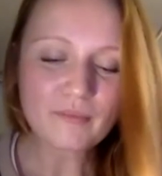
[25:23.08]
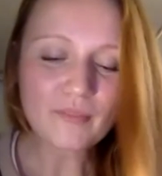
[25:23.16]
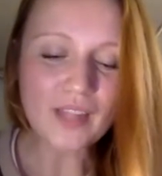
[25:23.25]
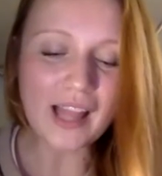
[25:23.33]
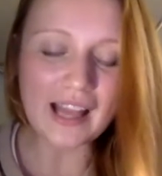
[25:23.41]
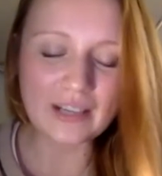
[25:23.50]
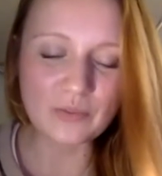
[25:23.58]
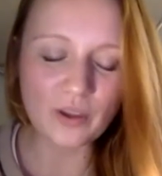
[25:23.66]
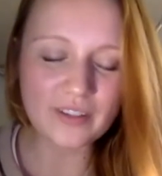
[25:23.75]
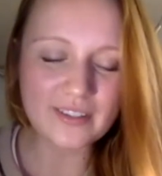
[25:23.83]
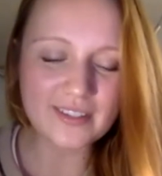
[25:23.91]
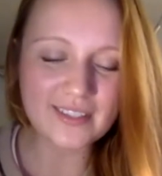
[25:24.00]
And
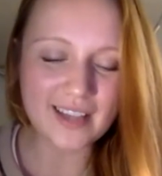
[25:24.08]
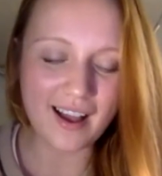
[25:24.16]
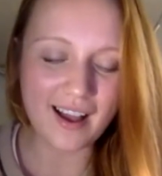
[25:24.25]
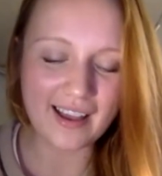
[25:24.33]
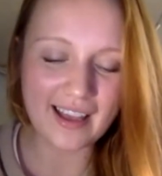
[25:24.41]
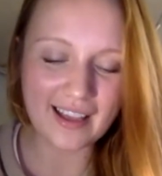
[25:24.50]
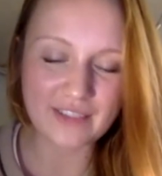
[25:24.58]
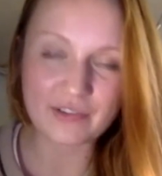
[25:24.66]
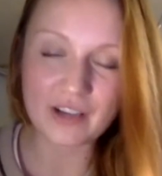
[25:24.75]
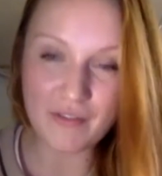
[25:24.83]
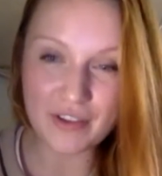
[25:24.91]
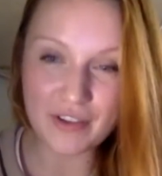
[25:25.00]
once I had
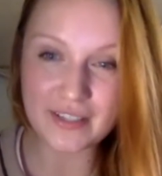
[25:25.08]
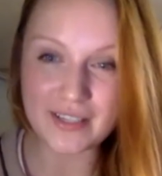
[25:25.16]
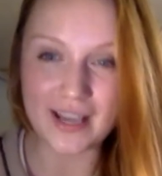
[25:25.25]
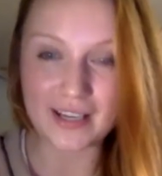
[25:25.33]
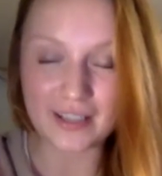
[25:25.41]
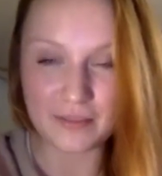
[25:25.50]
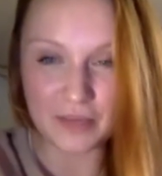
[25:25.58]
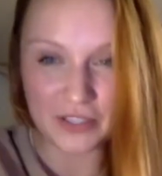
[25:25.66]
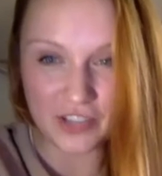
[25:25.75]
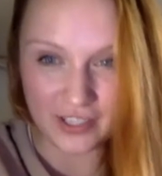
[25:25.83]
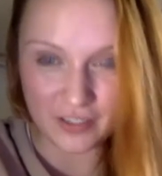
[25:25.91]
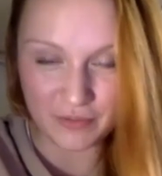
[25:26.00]
recovered and had been
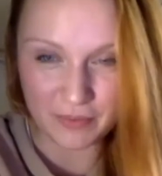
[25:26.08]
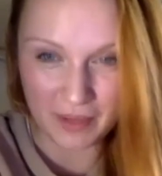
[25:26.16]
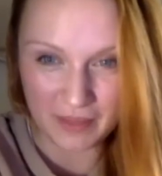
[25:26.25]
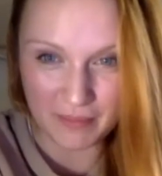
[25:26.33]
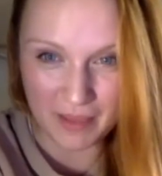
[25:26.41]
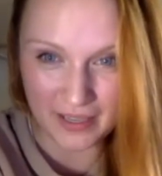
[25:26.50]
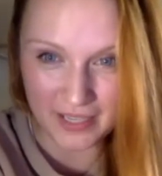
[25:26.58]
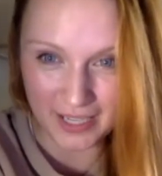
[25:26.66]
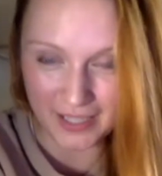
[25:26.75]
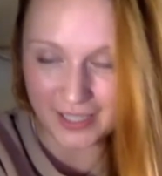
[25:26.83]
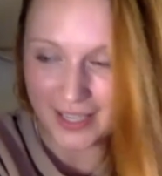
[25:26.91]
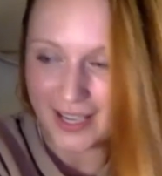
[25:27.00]
checked over by the
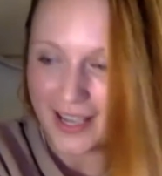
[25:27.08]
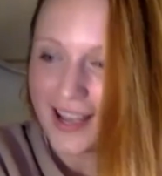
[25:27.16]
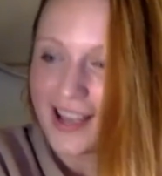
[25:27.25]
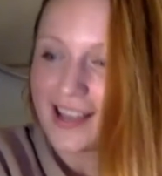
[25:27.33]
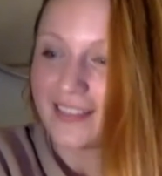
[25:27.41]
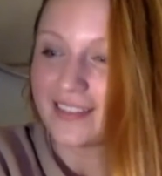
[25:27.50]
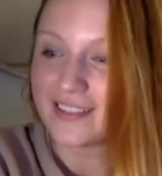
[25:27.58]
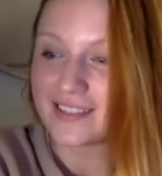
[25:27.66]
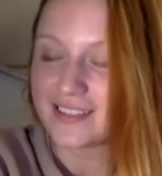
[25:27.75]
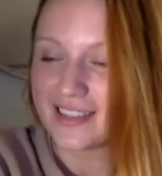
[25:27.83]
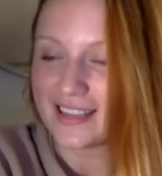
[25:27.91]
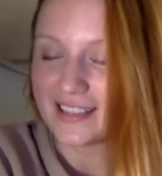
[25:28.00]
medic,
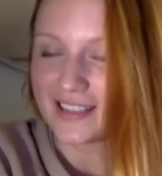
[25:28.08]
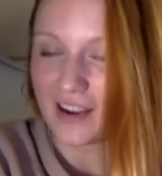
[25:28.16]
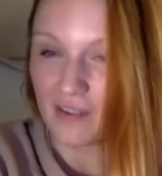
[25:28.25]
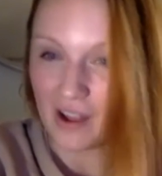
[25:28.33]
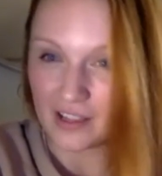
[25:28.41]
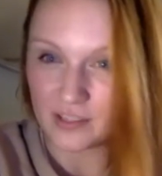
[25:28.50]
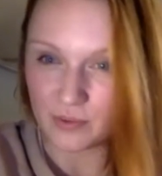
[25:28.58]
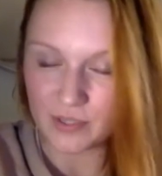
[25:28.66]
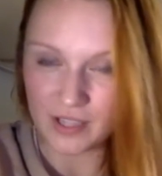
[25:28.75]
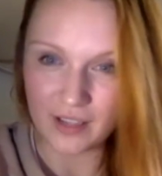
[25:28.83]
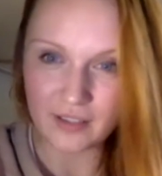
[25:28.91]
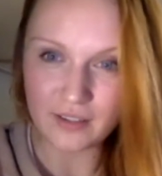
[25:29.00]
the director was
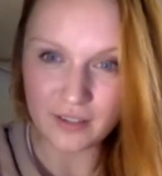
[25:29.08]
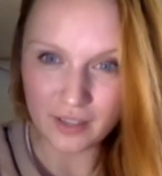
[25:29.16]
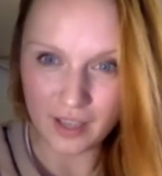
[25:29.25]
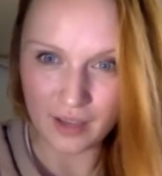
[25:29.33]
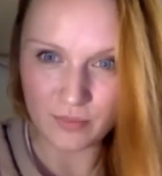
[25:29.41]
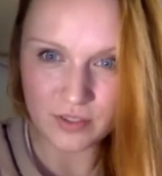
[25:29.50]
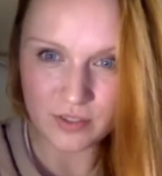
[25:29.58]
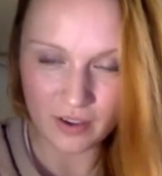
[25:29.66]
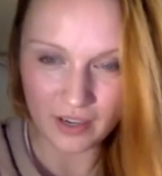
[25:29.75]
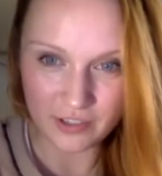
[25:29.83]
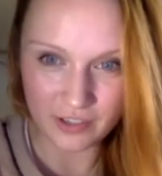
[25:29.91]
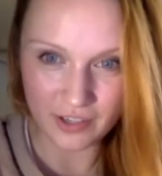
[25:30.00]
like, okay, I'm so
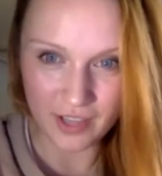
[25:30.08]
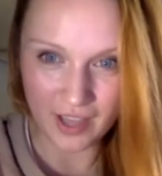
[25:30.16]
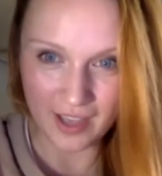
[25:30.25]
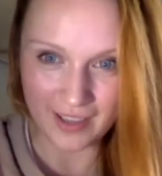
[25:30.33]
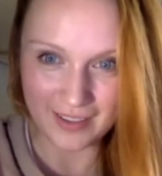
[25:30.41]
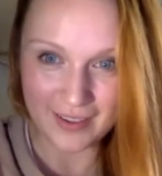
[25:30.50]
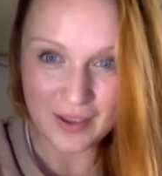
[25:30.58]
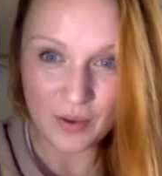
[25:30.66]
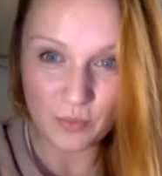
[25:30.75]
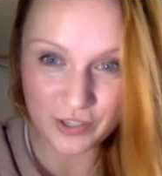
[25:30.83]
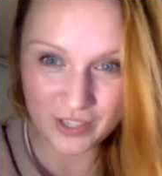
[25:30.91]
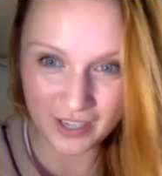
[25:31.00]
glad you're okay.
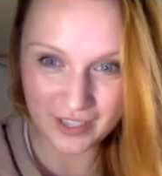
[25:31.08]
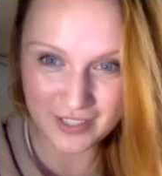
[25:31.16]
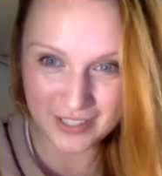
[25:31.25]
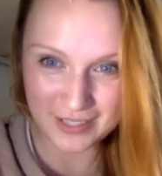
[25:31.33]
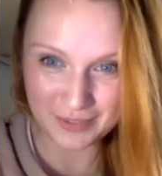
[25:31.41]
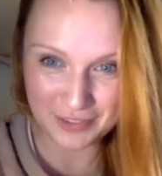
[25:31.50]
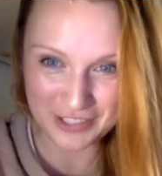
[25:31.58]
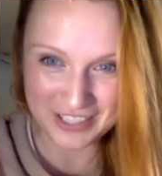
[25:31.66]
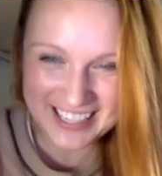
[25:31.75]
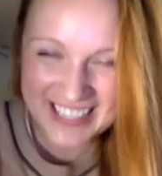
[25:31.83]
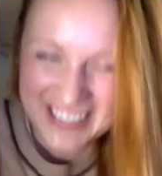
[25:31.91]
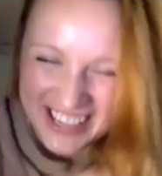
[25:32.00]
Would you like to see the footage?